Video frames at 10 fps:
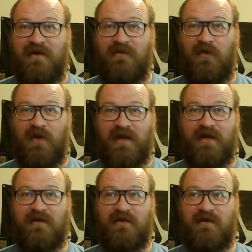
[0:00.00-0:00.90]
We went
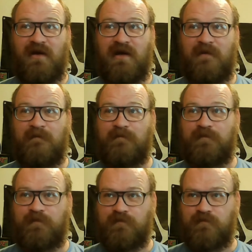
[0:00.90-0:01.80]
in um,
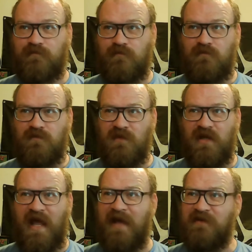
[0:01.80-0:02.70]

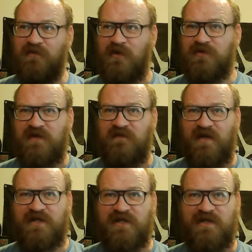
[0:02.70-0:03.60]
the Hampton Roads
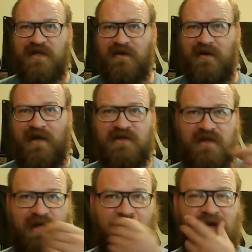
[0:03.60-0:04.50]
Convention Center,
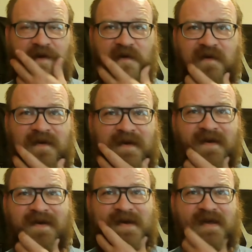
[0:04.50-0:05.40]
actually out here
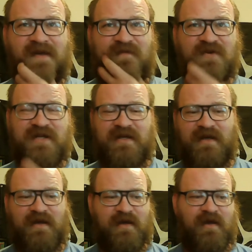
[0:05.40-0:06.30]
in
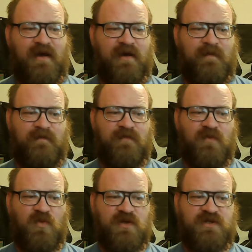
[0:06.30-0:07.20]
Virginia, um,
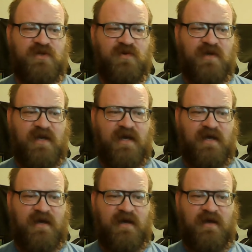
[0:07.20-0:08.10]
was doing a
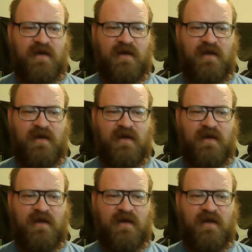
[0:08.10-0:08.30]
uh,